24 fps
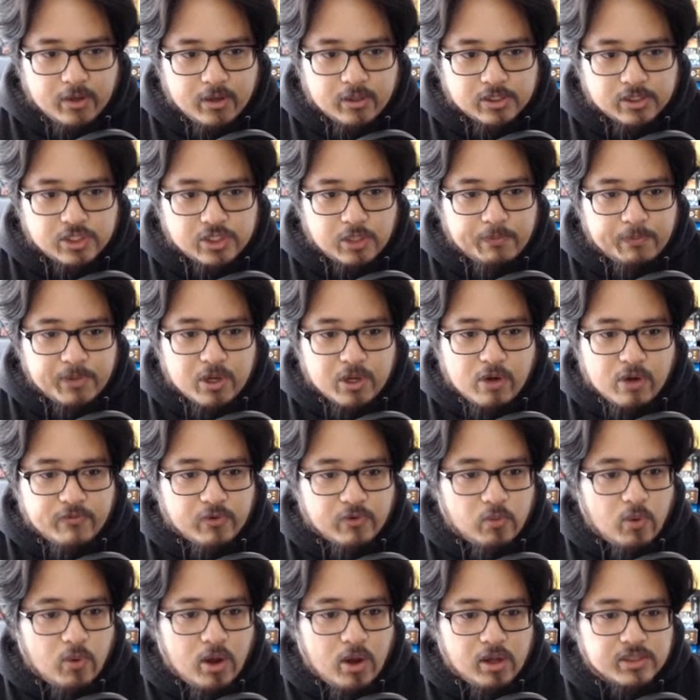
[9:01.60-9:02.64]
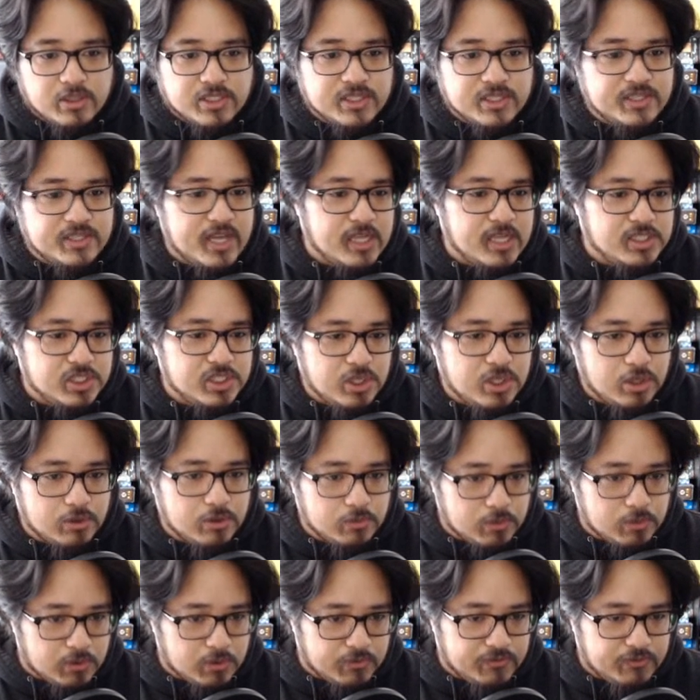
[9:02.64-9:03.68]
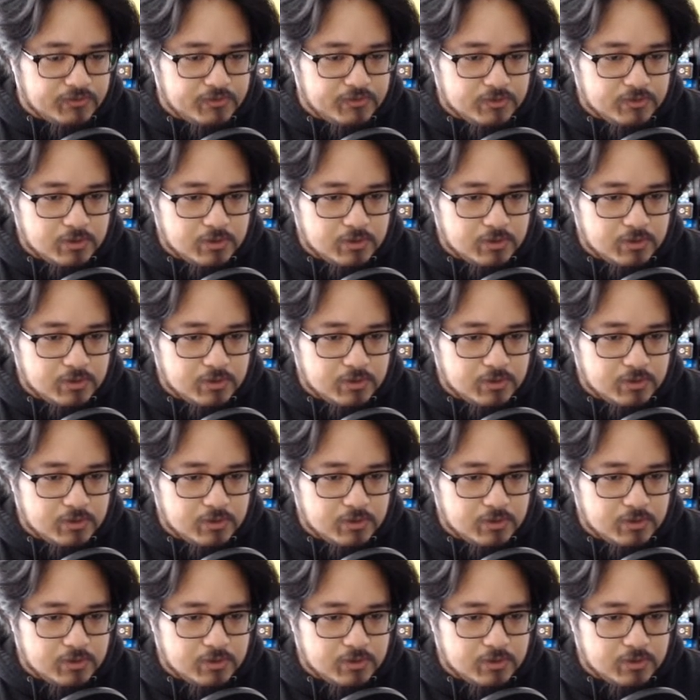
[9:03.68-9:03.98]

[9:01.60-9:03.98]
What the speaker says: jumping over walls and dancing on the roof.